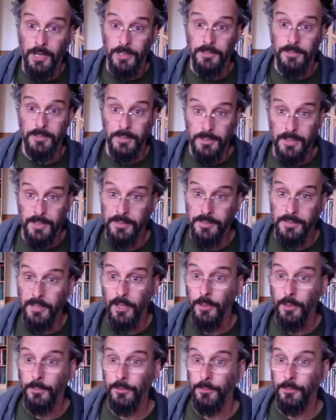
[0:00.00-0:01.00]
success that
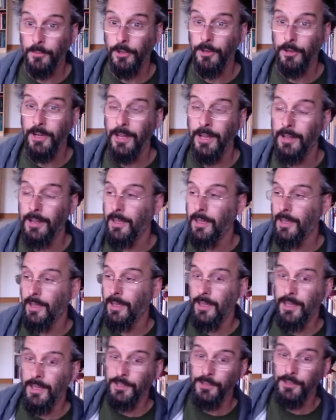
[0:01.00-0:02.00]
comes from learning.
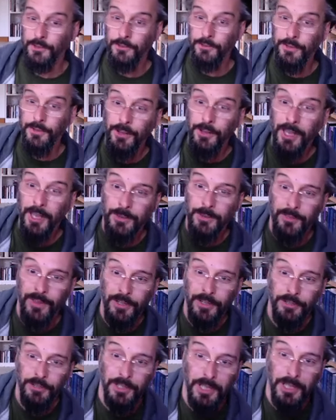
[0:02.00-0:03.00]
So the video games have
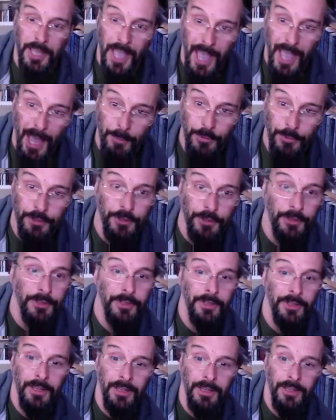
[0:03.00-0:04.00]
actually captured
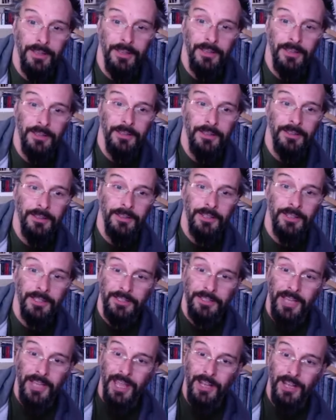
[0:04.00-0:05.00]
the
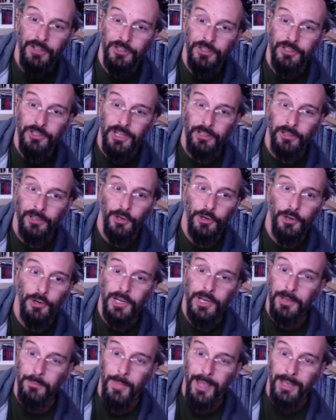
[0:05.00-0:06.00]
attention and
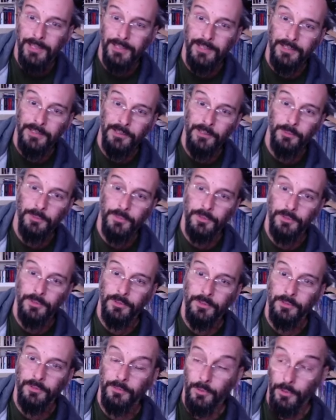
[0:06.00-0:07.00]
learning
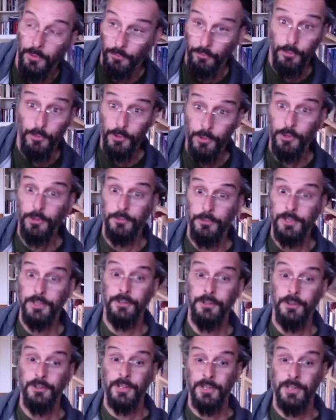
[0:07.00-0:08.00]
mechanisms through good
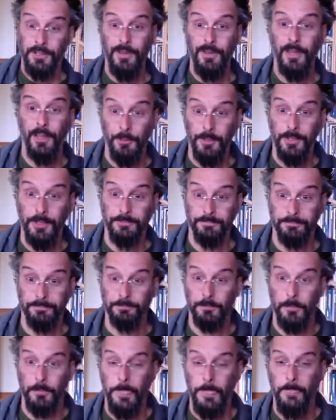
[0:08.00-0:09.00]
research and development
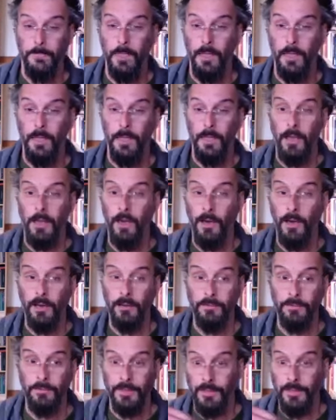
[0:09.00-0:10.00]
of
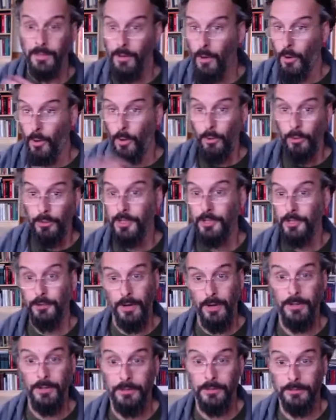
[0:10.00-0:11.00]
the whole
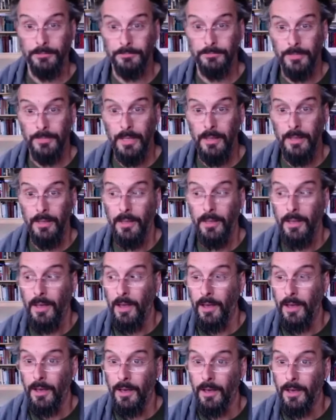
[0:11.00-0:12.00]
generation.
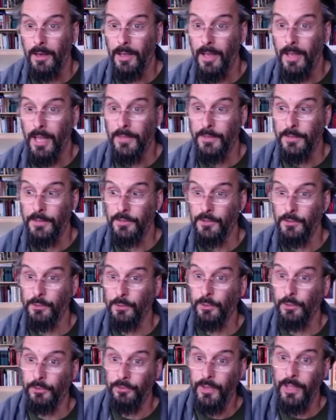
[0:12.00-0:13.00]
And the
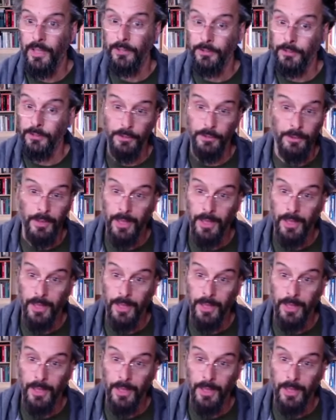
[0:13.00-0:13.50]
schools failed to do